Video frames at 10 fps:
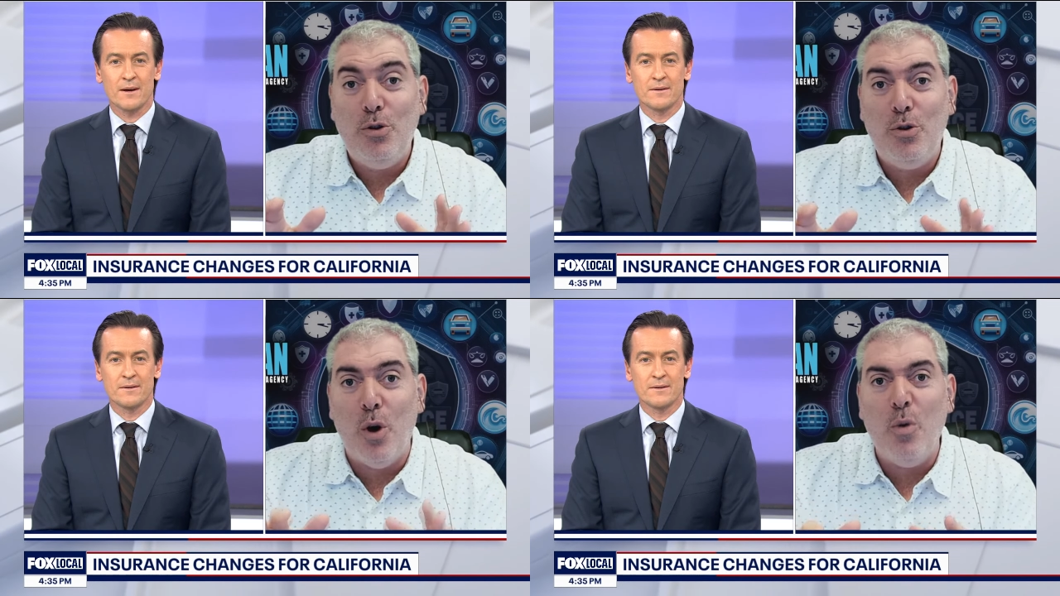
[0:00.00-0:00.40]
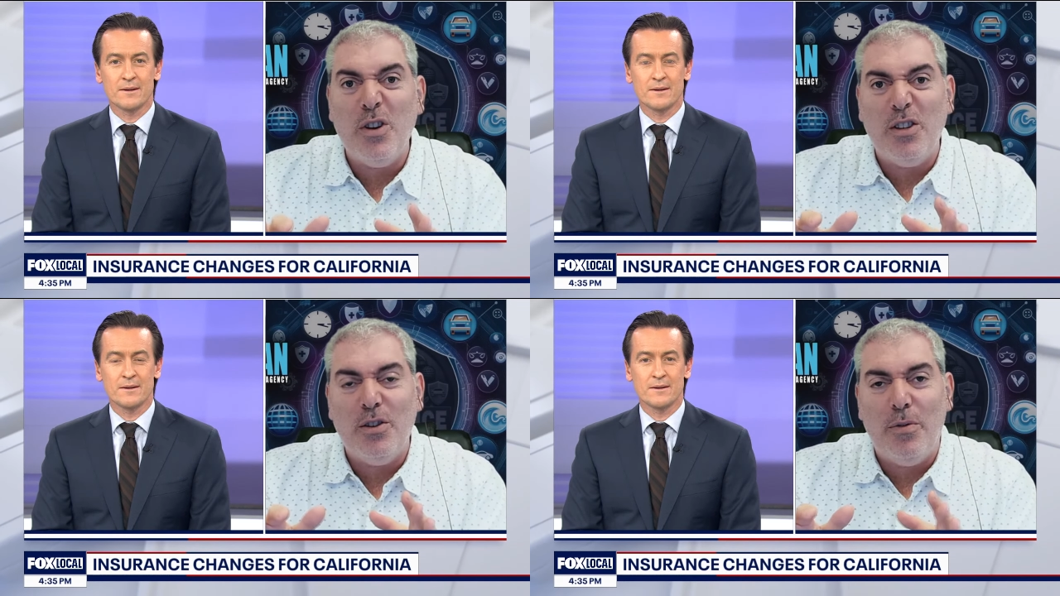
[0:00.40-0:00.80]
Speaker 1: Yeah.
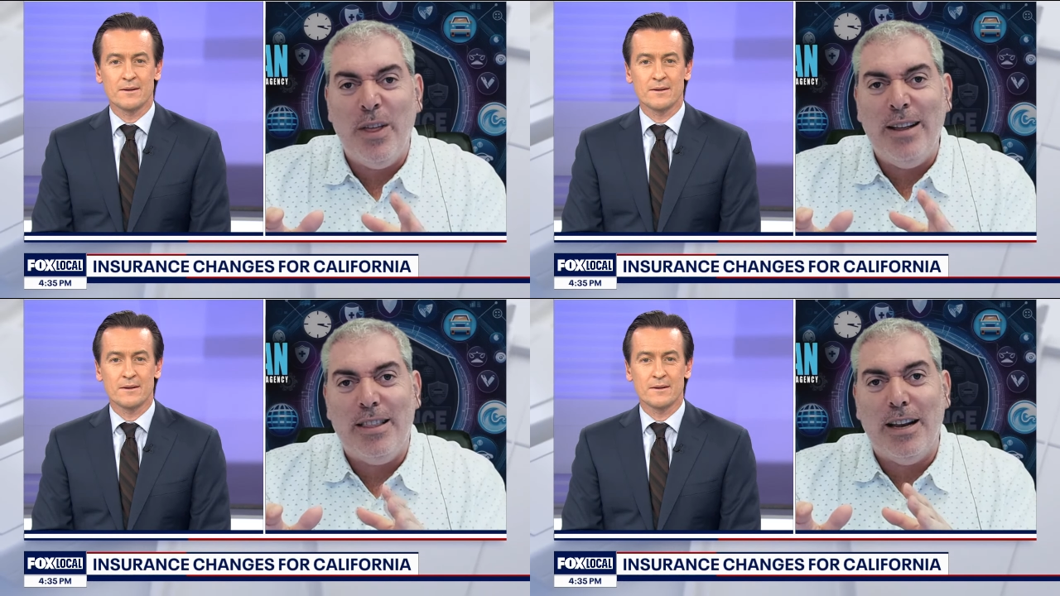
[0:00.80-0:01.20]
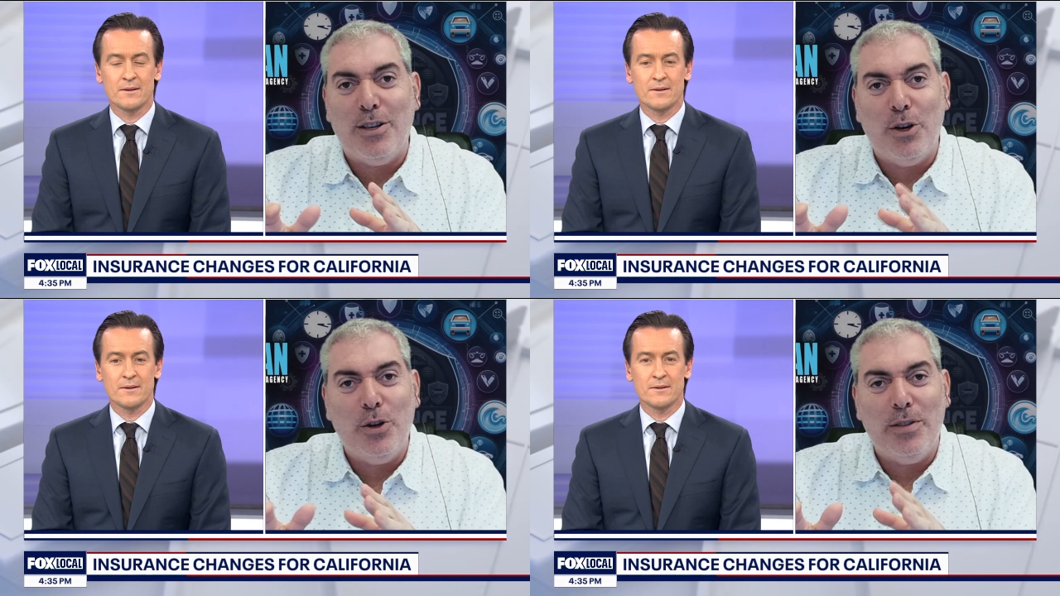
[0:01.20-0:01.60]
Don't
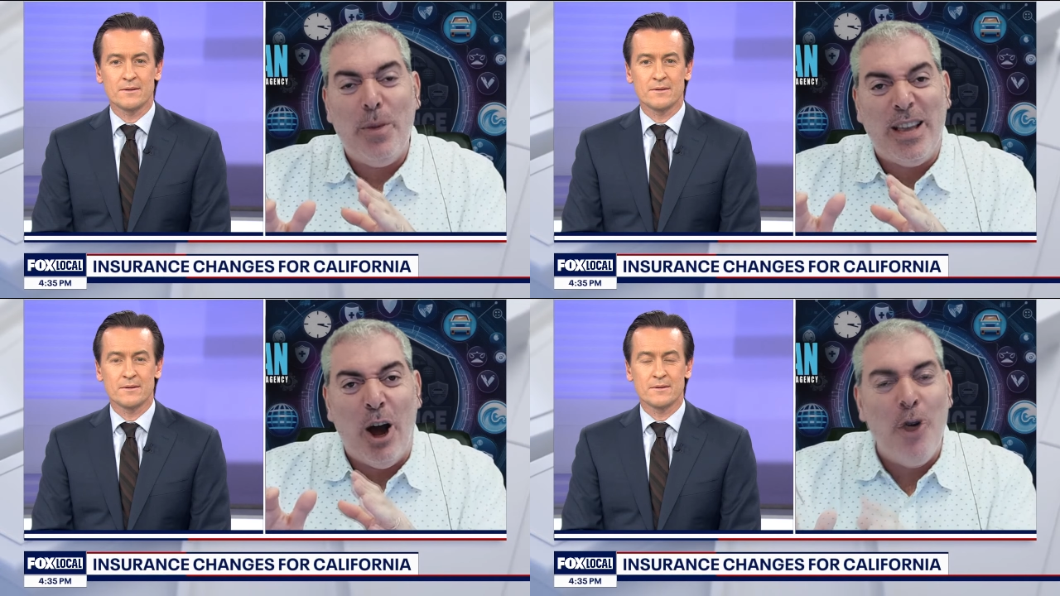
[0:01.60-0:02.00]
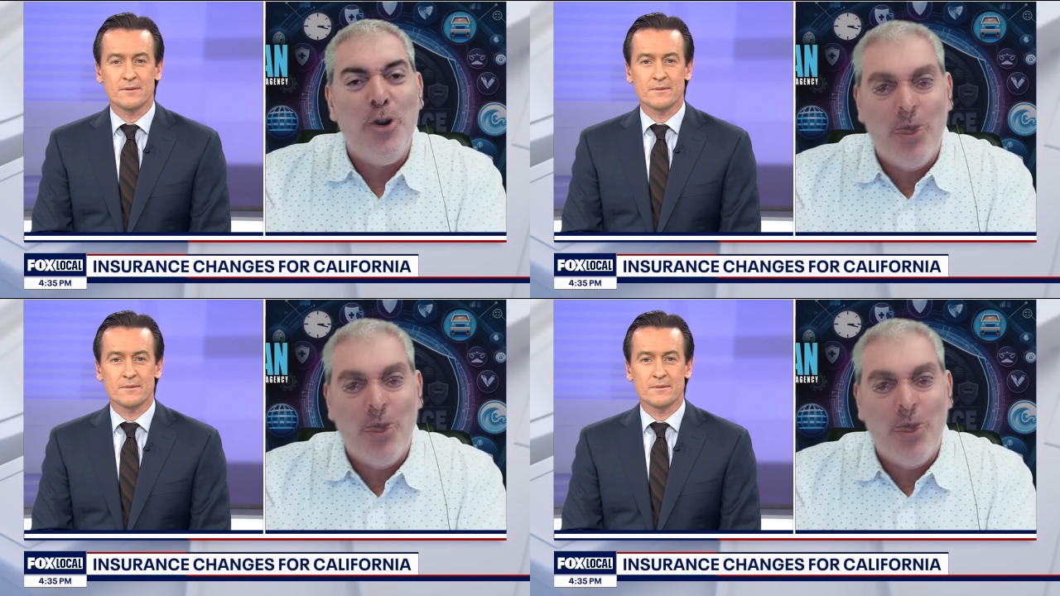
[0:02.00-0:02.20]
think that it's a good that we